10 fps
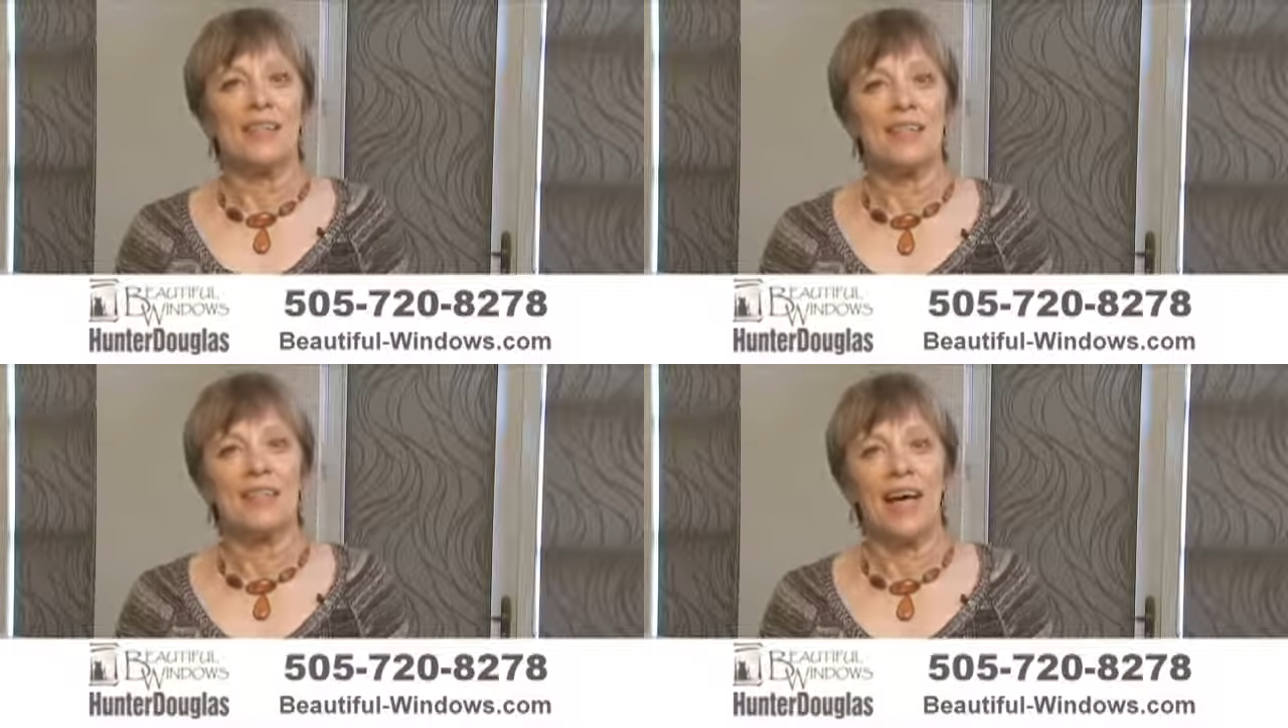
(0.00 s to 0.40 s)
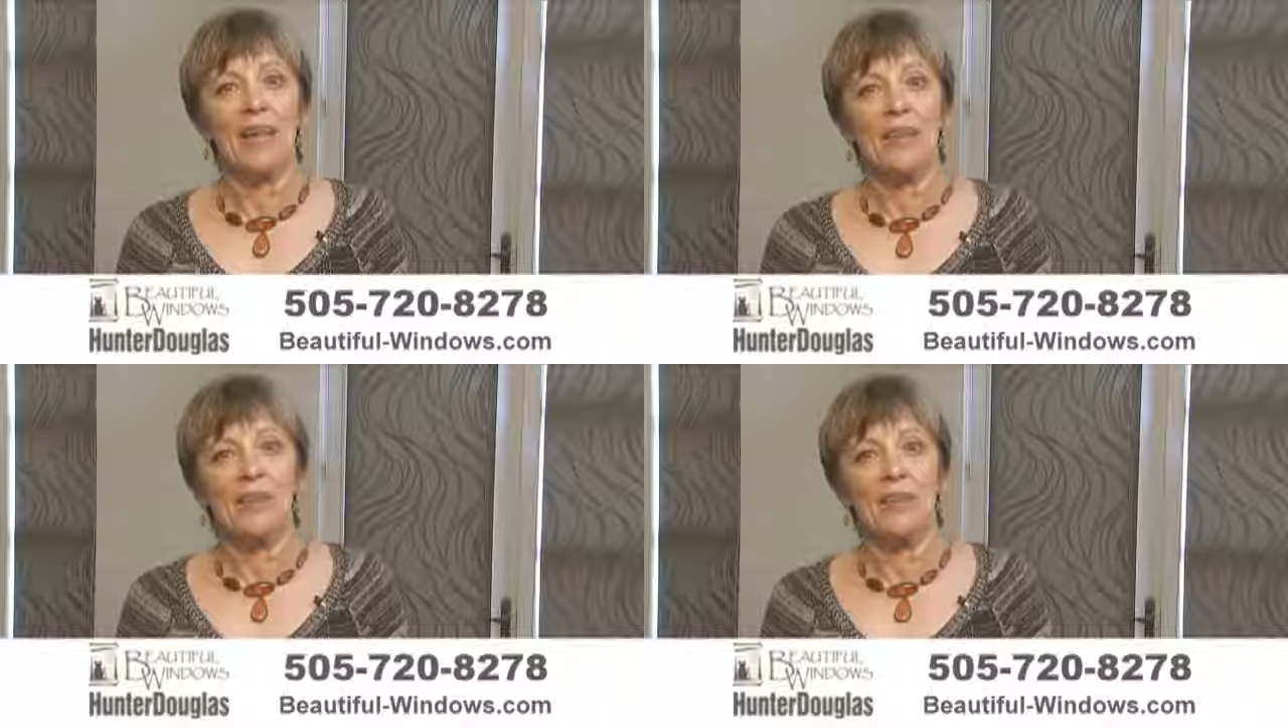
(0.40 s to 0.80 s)

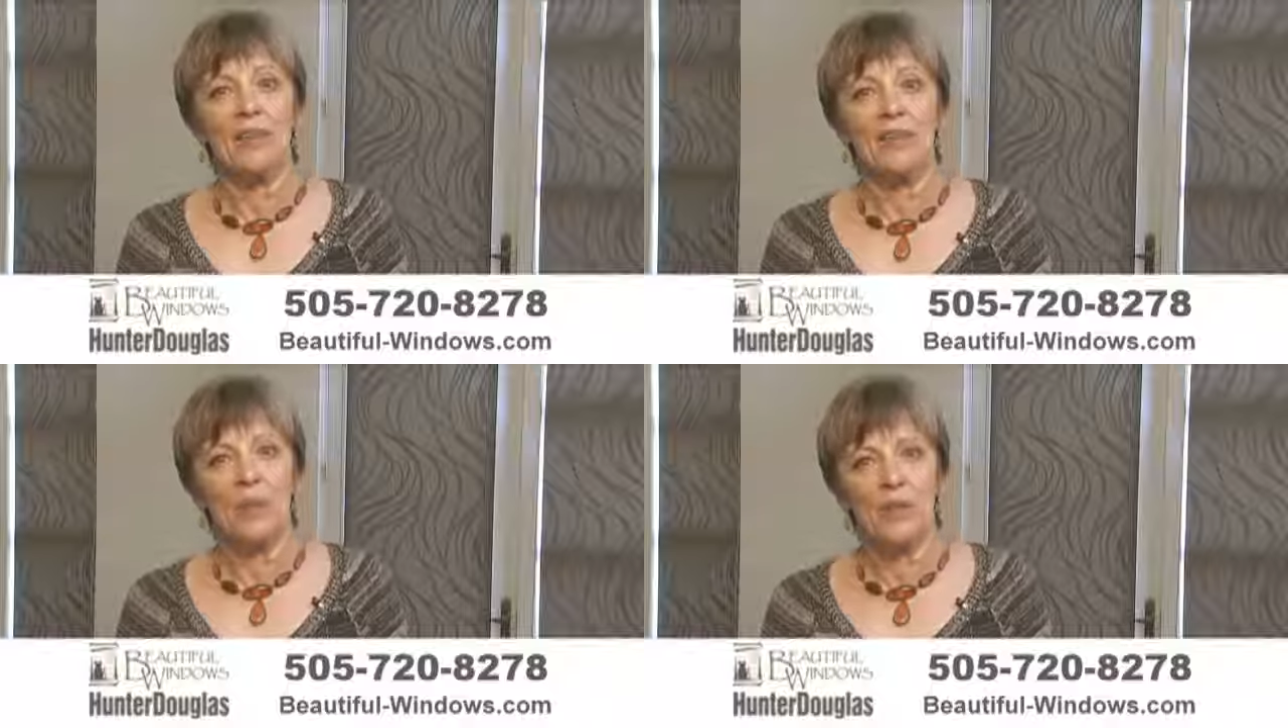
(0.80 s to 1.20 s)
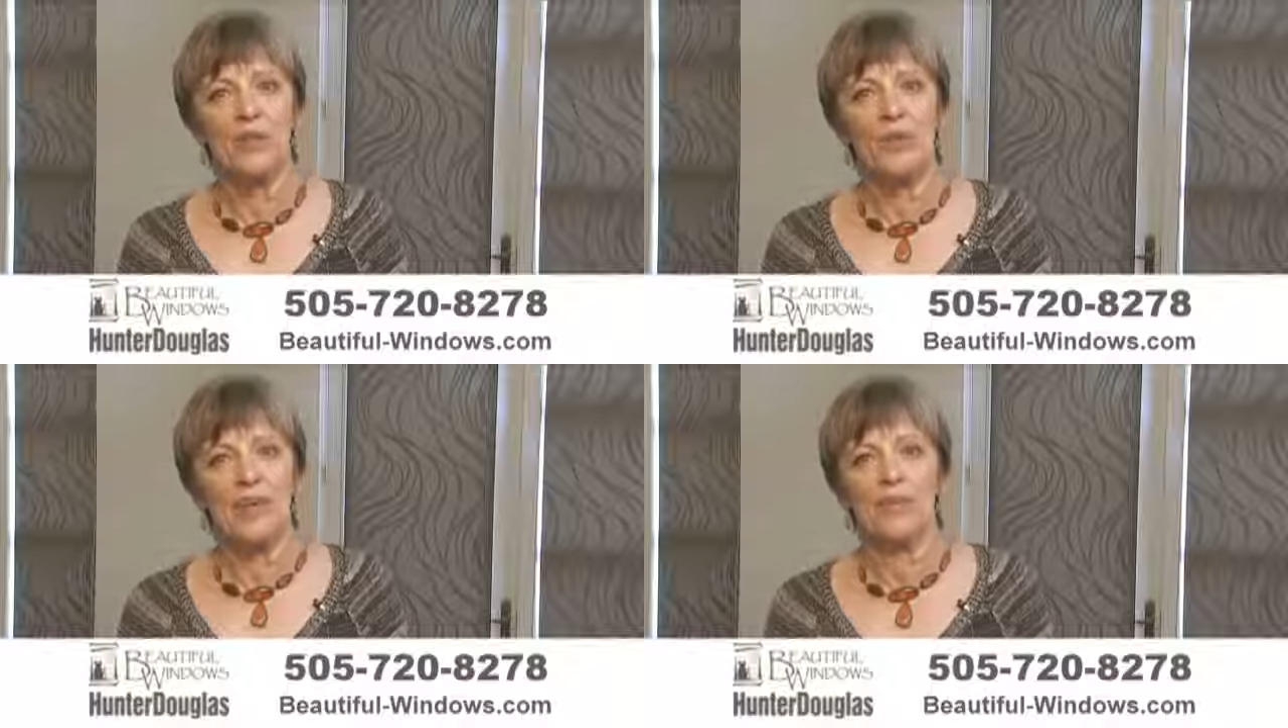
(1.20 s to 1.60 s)
Together, we'll
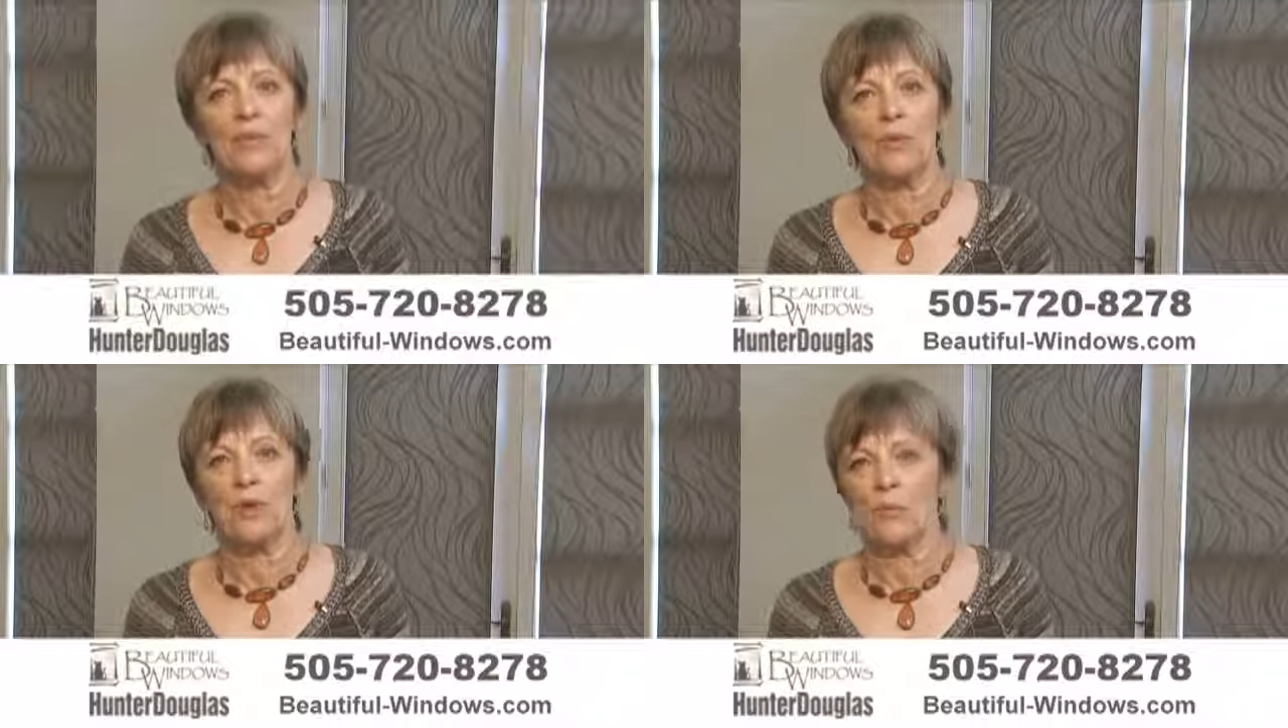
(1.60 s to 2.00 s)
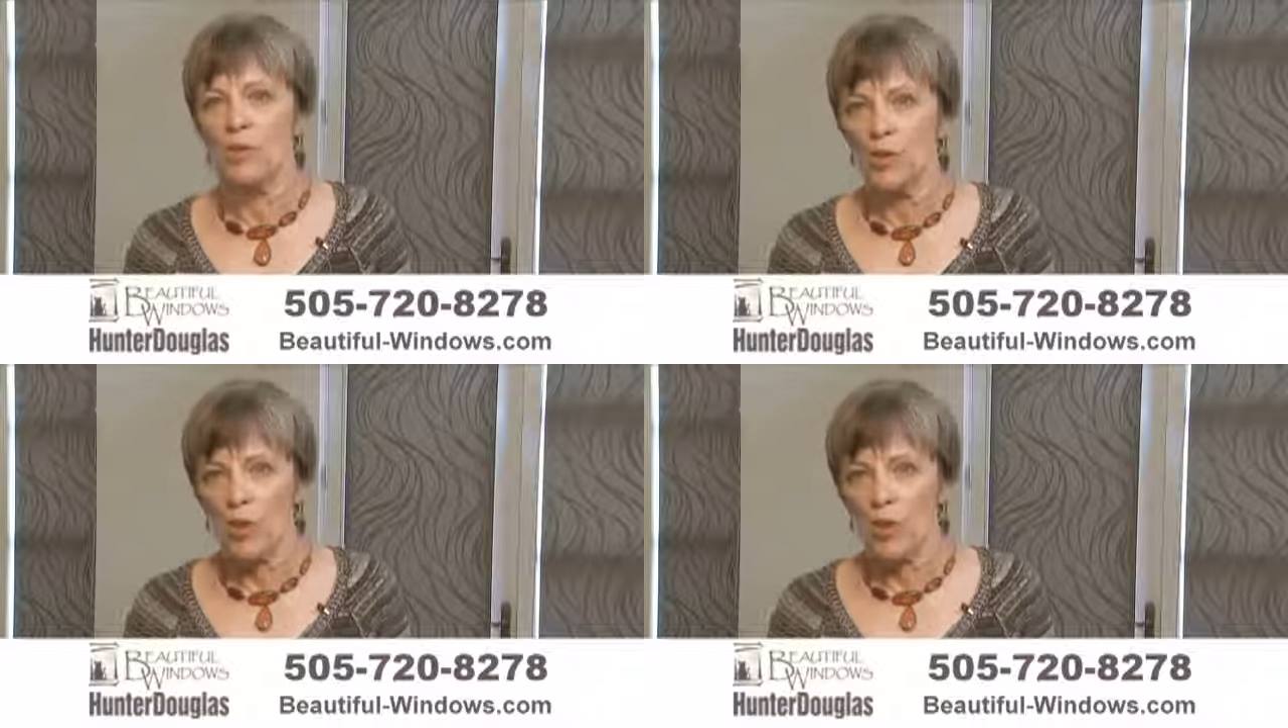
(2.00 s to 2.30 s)
transform